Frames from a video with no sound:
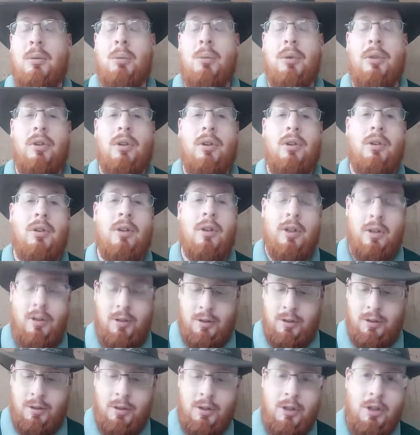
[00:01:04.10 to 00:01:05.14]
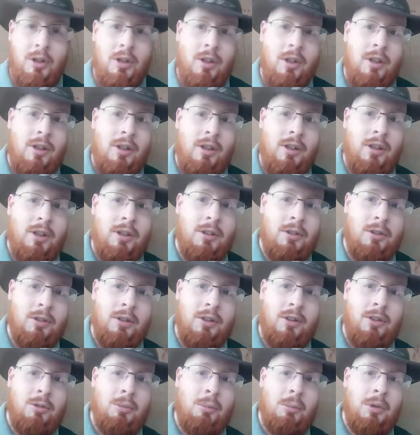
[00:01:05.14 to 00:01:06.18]
with it. Alright, here
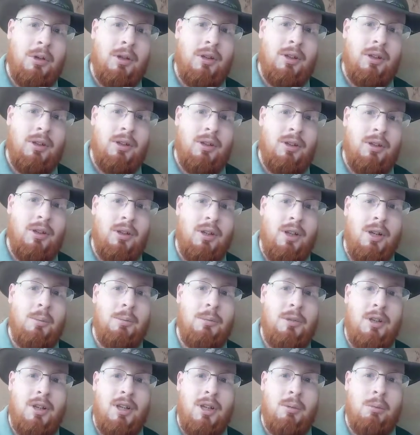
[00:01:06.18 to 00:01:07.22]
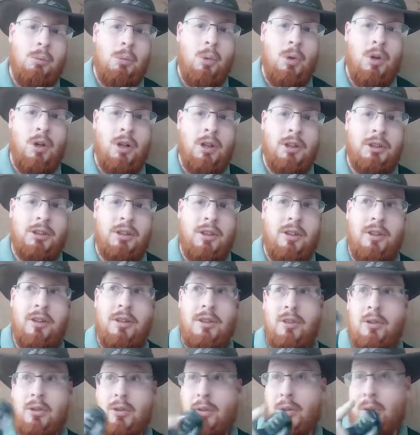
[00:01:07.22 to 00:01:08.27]
is my MTM watch. I think
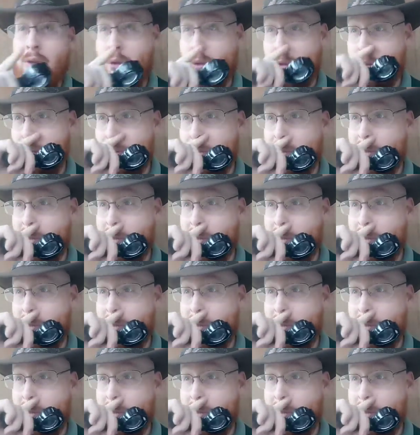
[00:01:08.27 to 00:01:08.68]
they're on